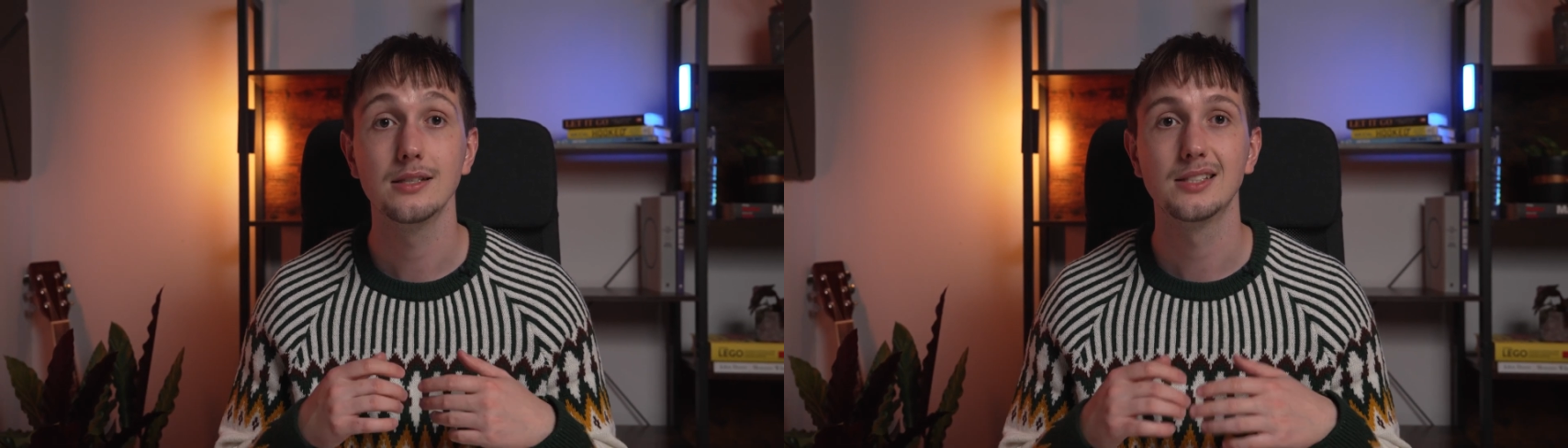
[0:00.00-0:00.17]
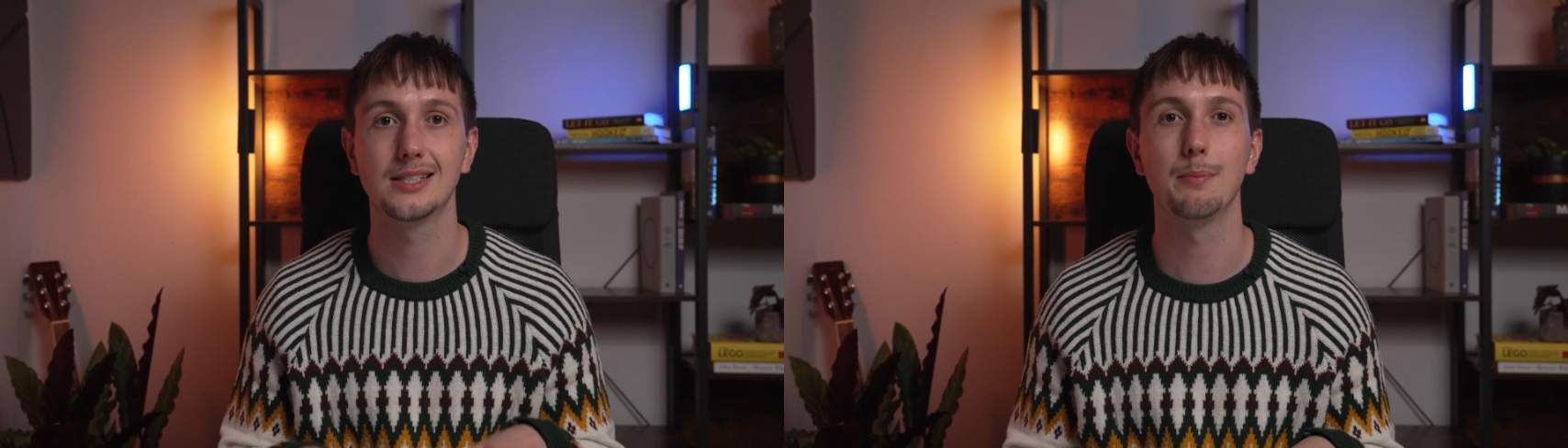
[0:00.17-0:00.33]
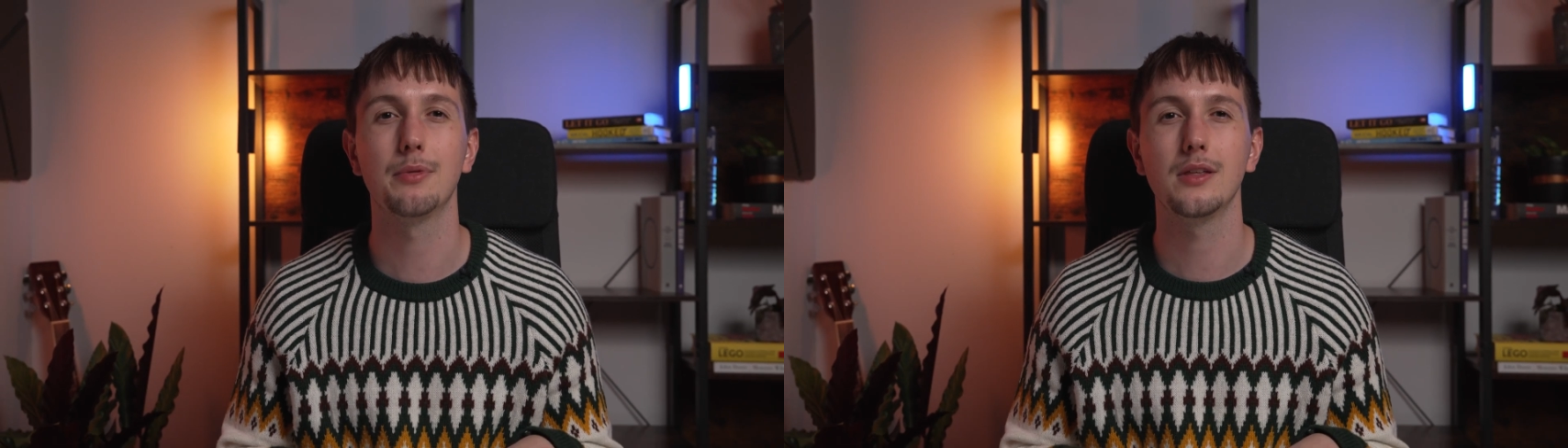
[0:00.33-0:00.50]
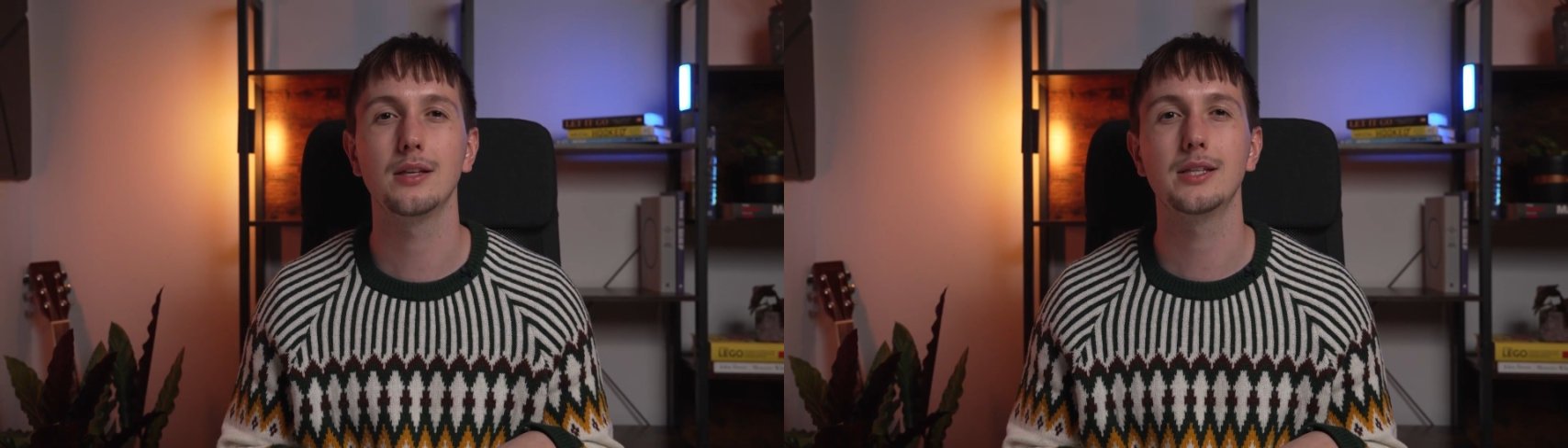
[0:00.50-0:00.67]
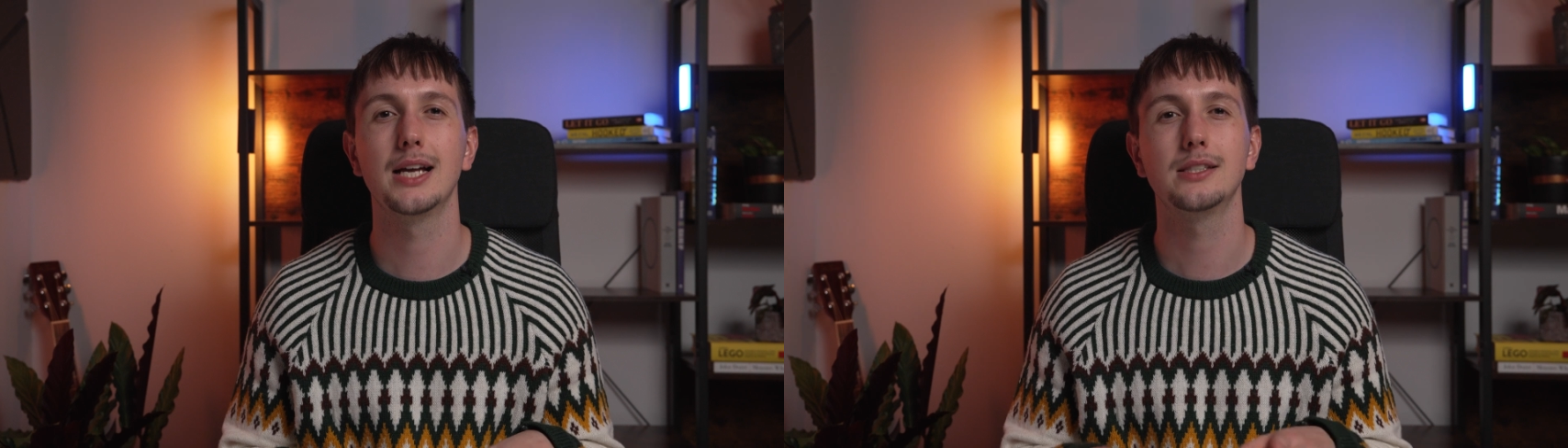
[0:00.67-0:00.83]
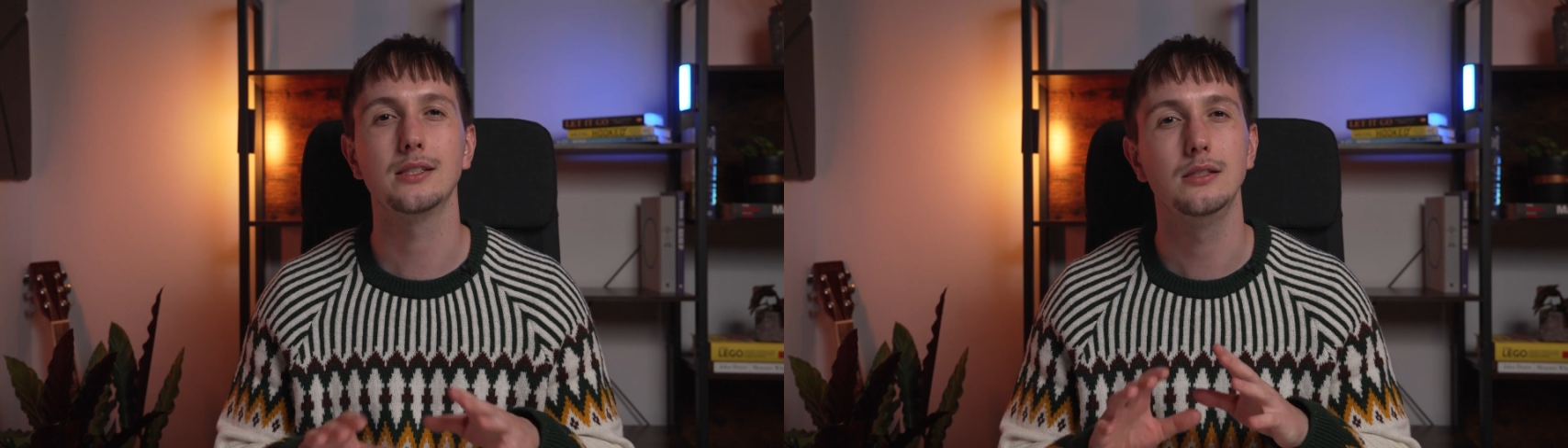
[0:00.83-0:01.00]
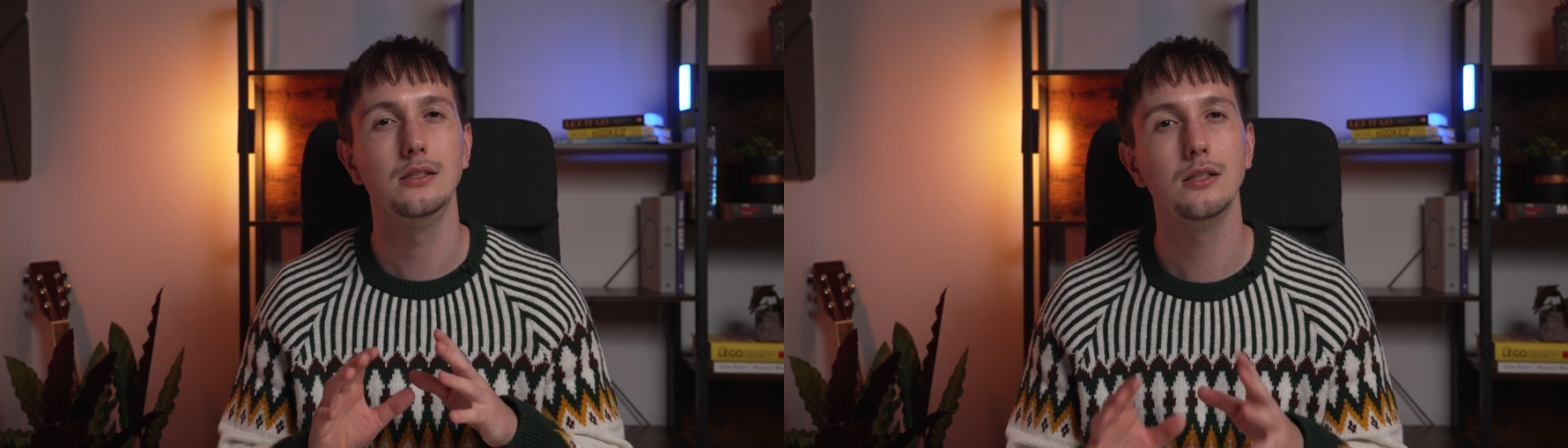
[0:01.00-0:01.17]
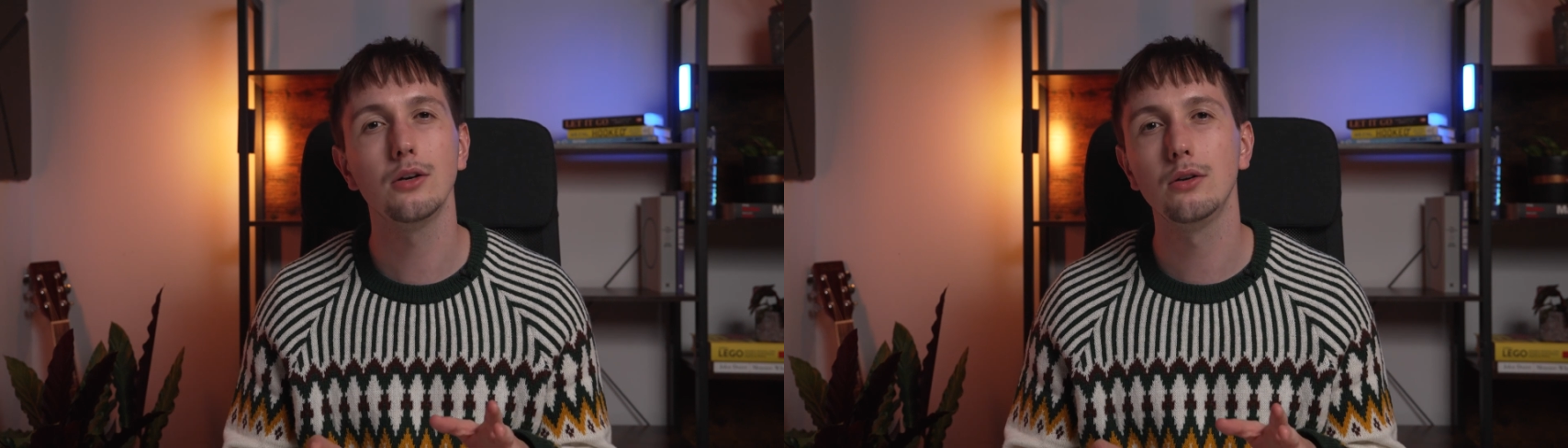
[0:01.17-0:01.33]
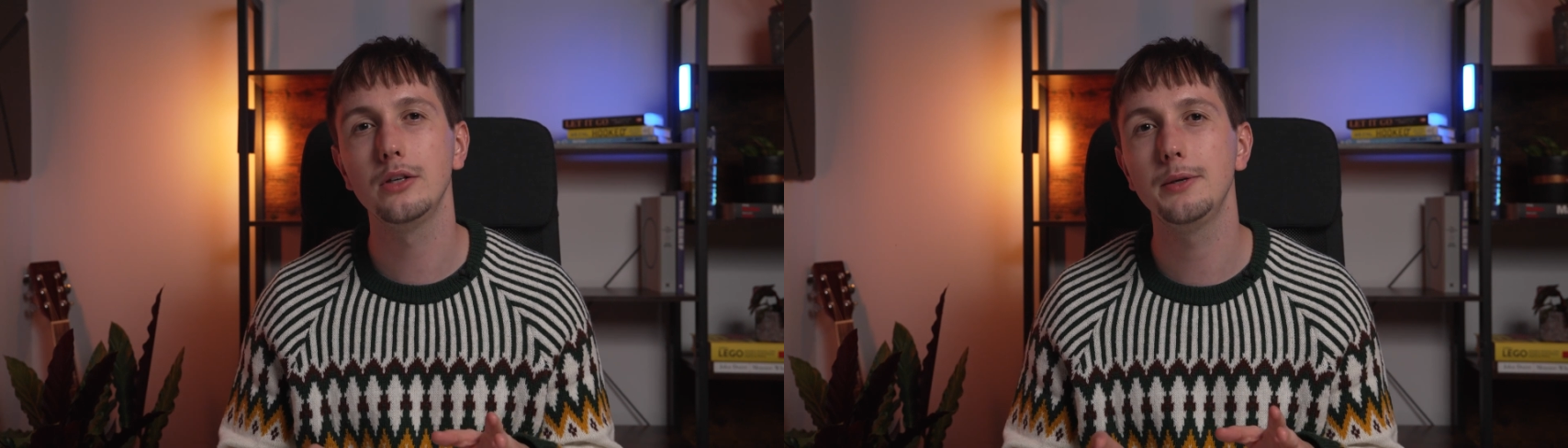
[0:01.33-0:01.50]
Something that
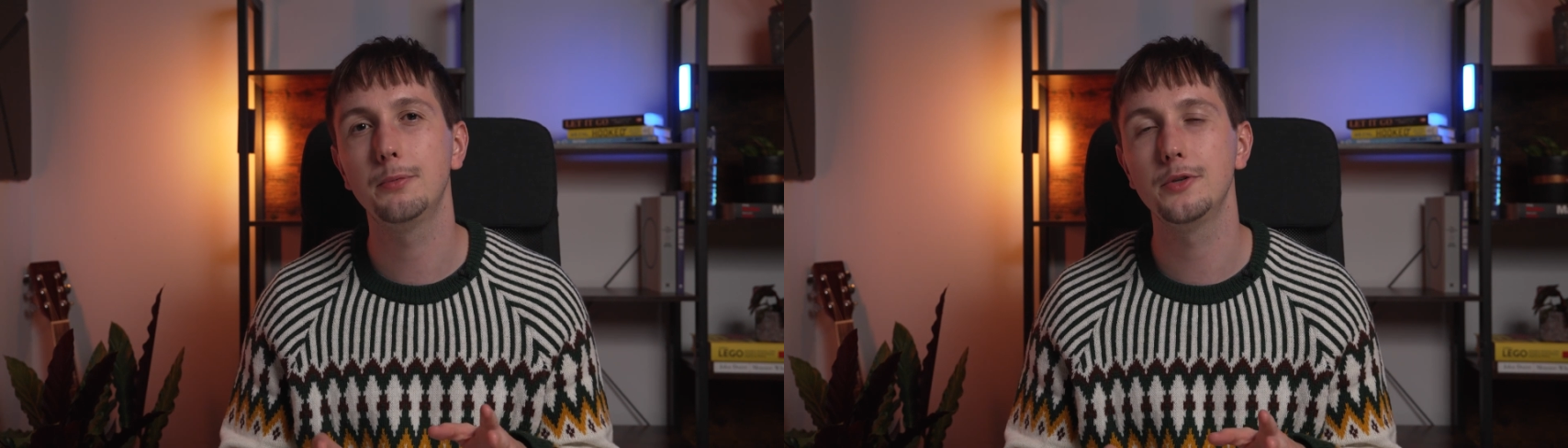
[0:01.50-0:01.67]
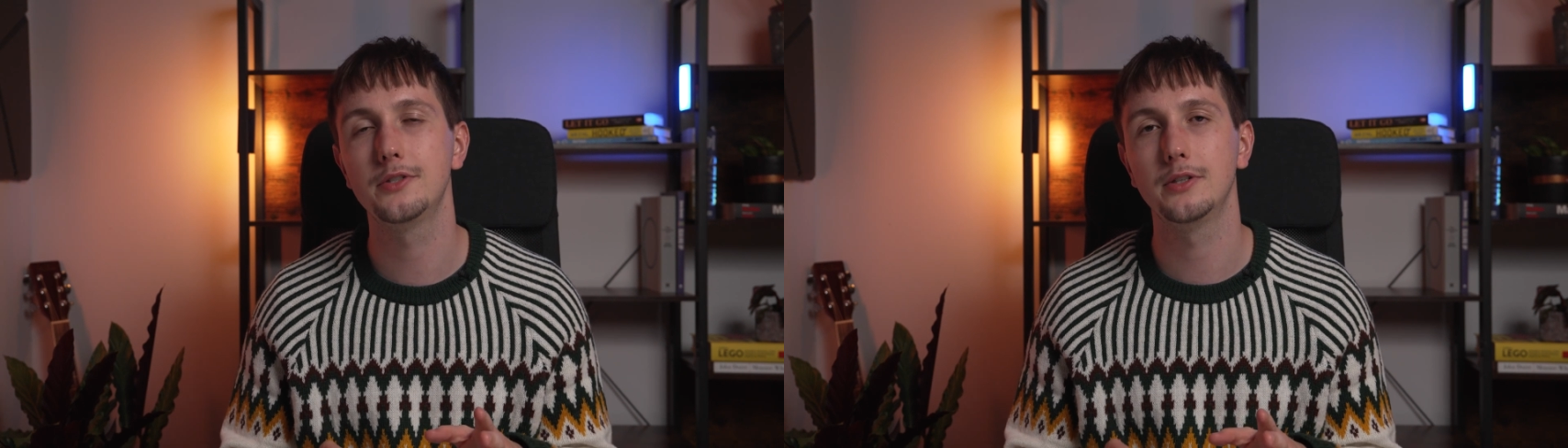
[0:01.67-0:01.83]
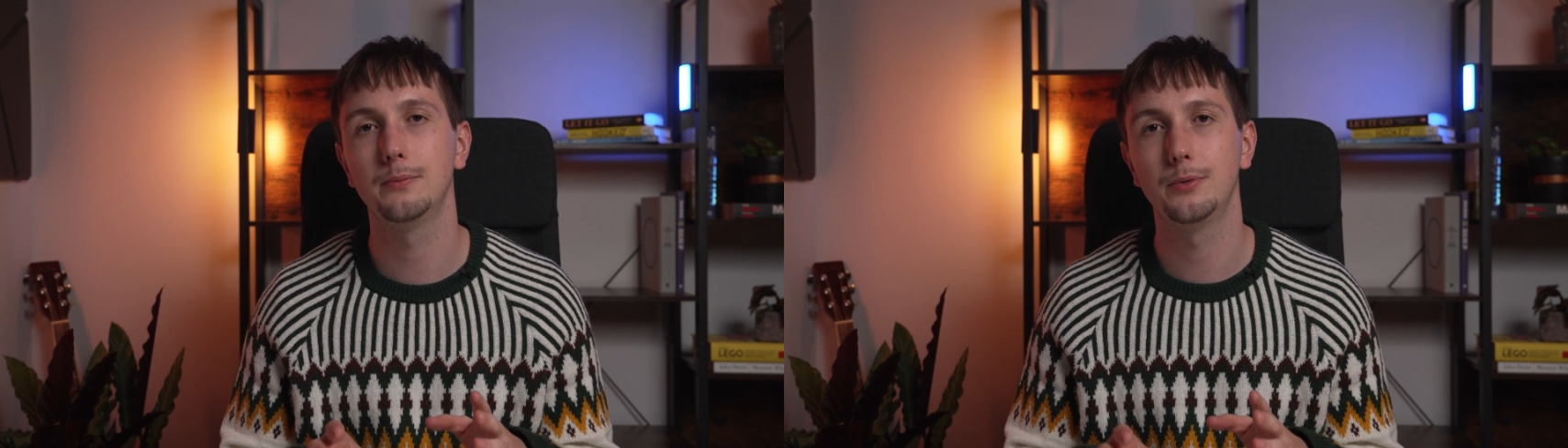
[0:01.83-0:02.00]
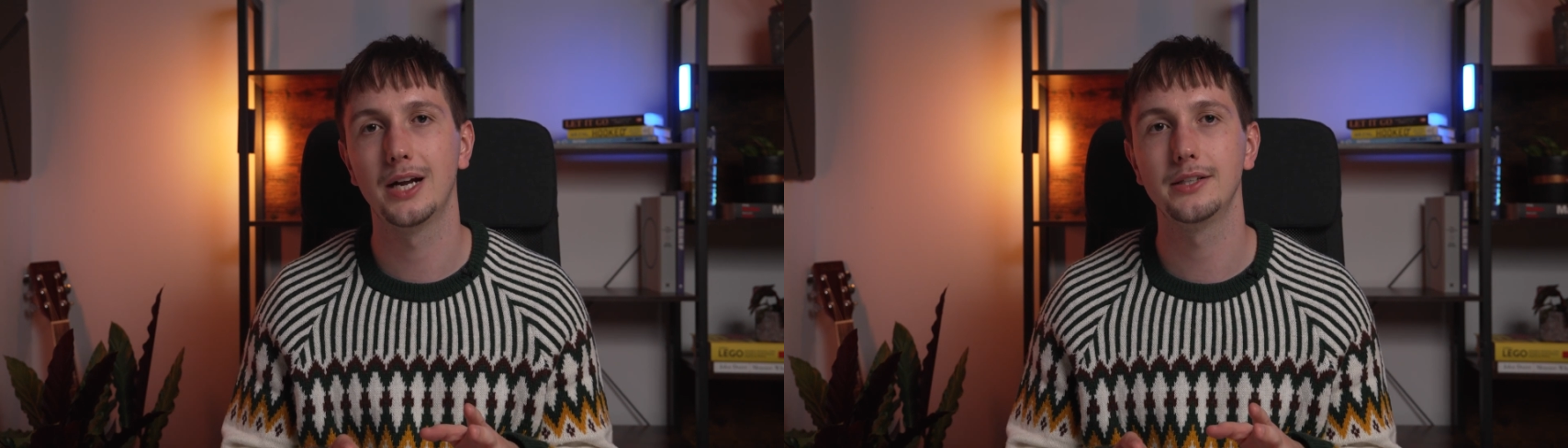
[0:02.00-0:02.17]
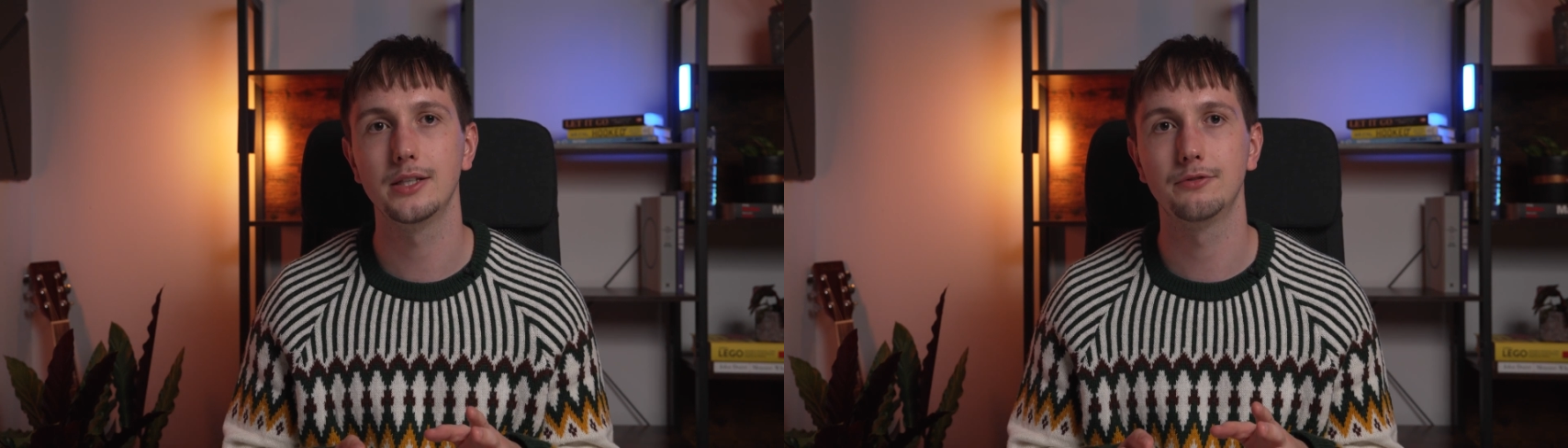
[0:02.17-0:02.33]
not only puts their brand